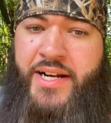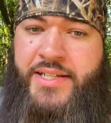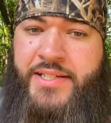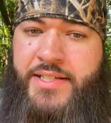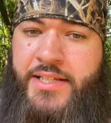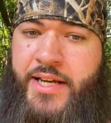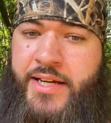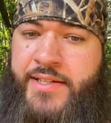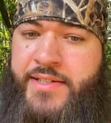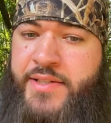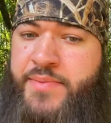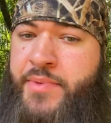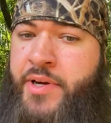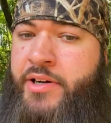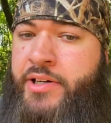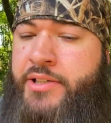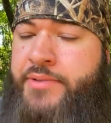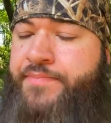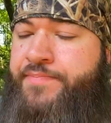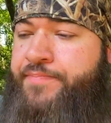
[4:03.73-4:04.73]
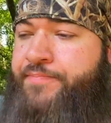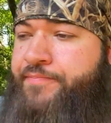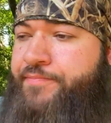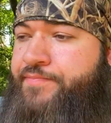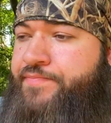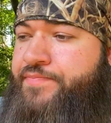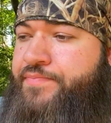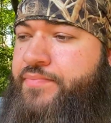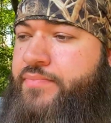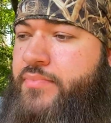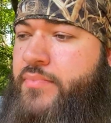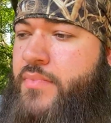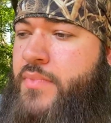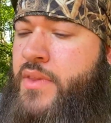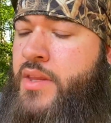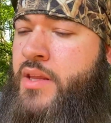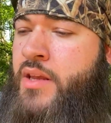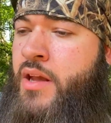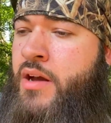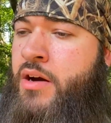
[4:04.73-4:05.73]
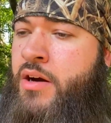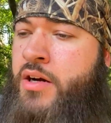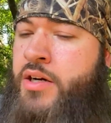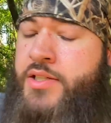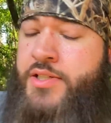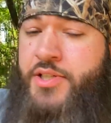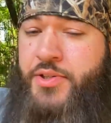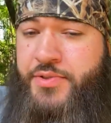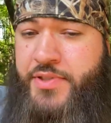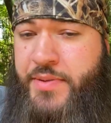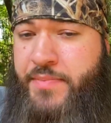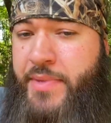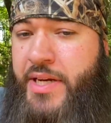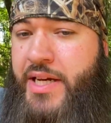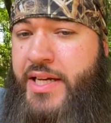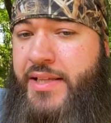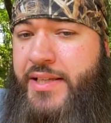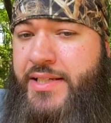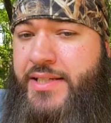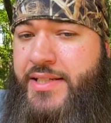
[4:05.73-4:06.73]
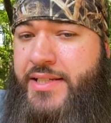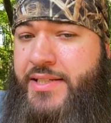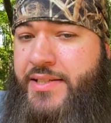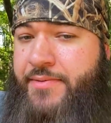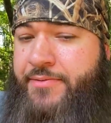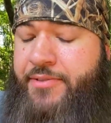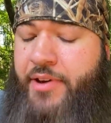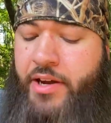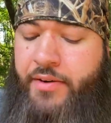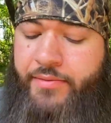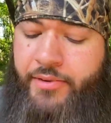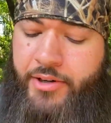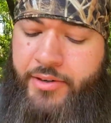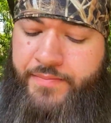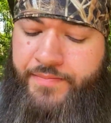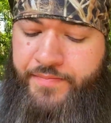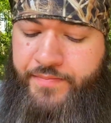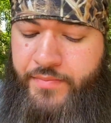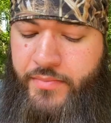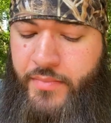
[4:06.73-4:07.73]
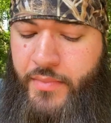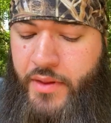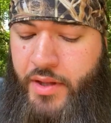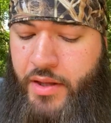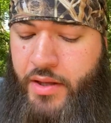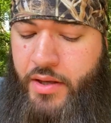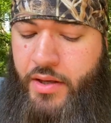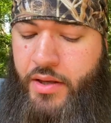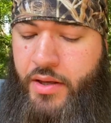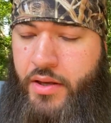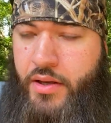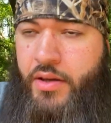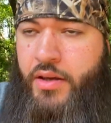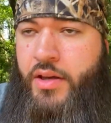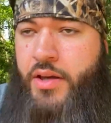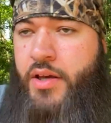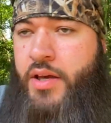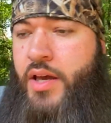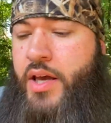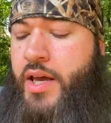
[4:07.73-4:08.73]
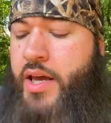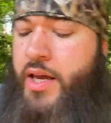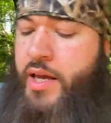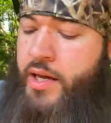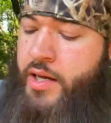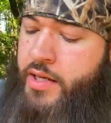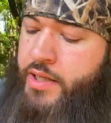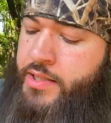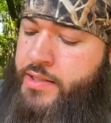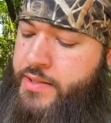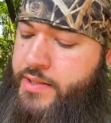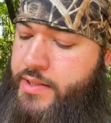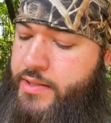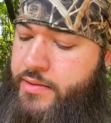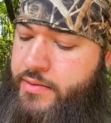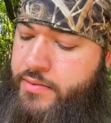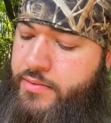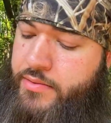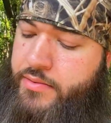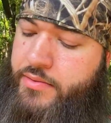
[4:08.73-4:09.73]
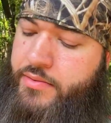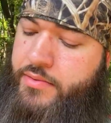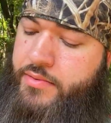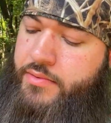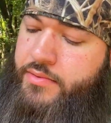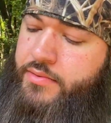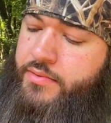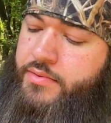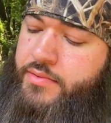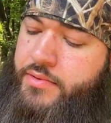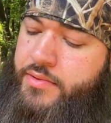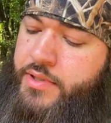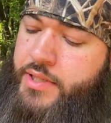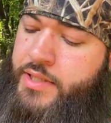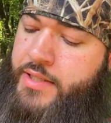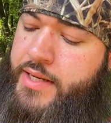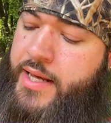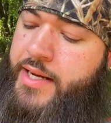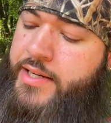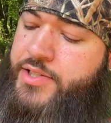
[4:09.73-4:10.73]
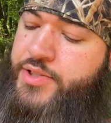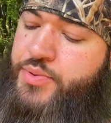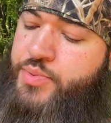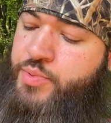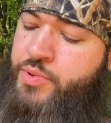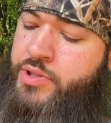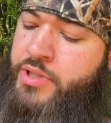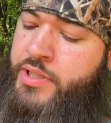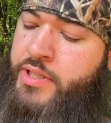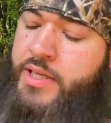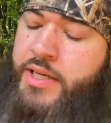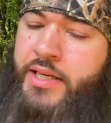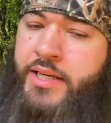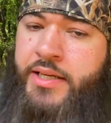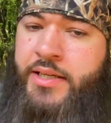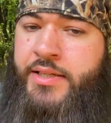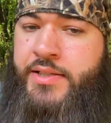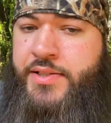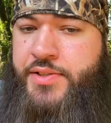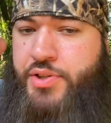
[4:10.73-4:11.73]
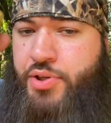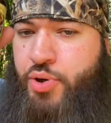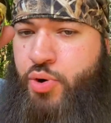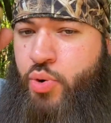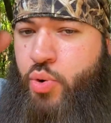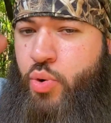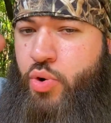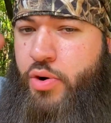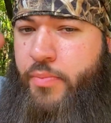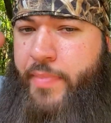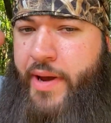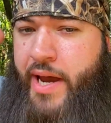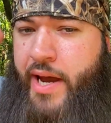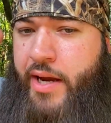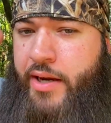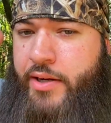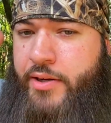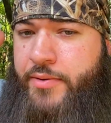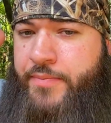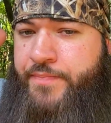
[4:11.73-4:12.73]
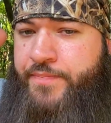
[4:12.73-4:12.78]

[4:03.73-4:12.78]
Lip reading: as day, smell it. So to me, this is a favorite. And the next one is the Quarterback.